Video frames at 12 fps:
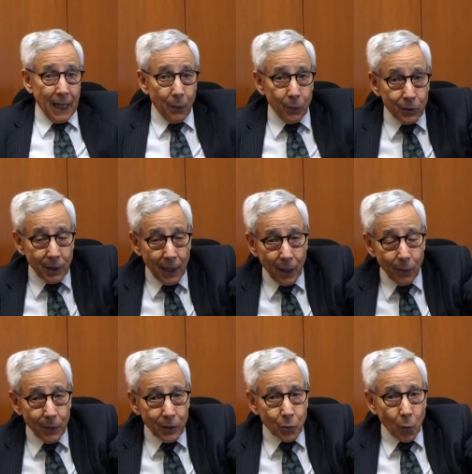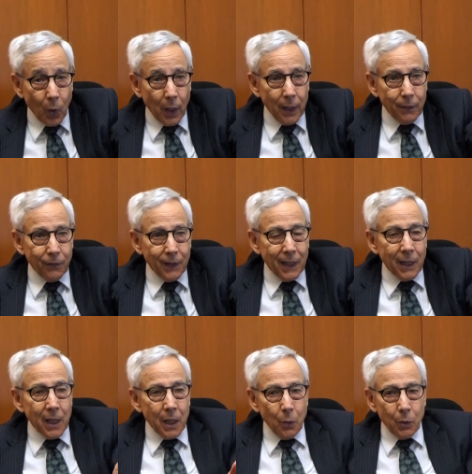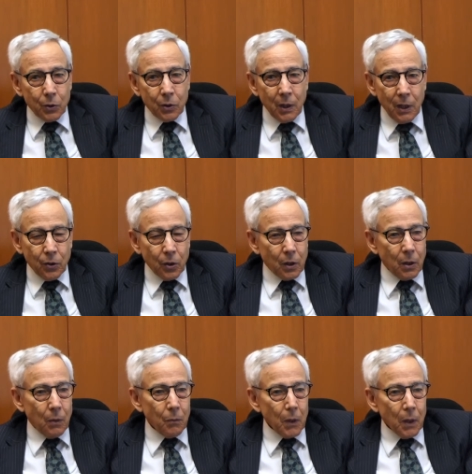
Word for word: was there with his wife he he was he took a,